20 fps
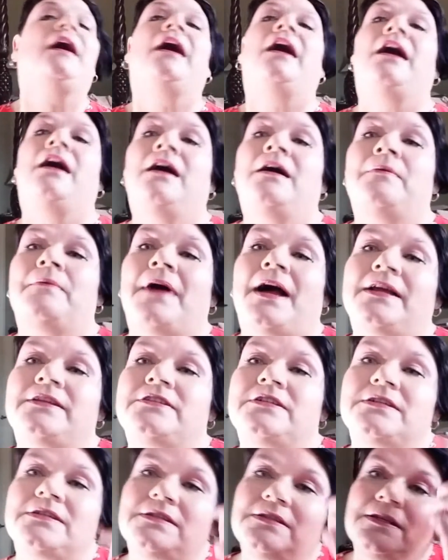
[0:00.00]
Um, I
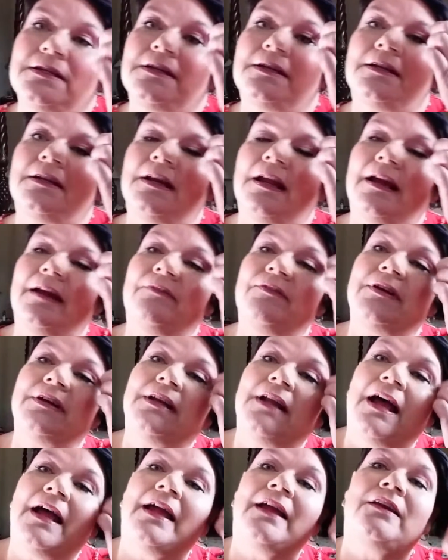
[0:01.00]
just did an
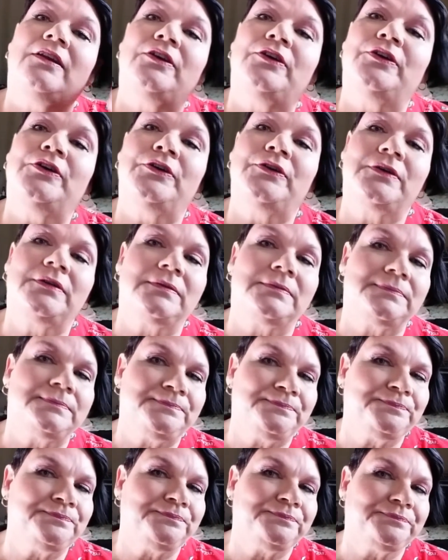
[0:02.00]
everyday look.
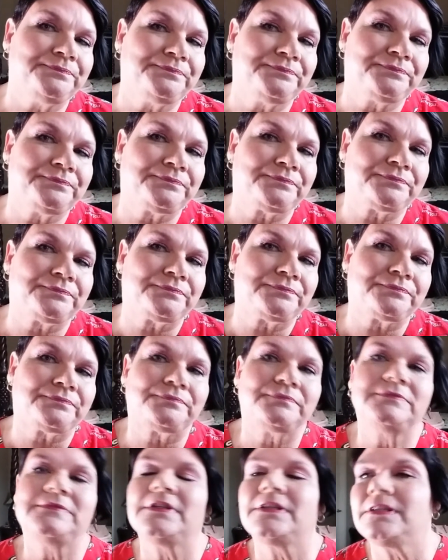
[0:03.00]

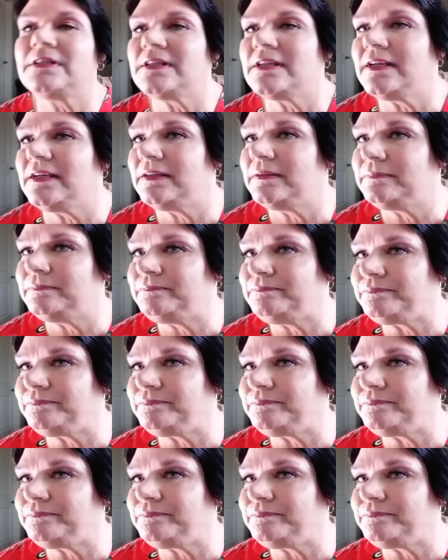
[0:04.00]
This is it.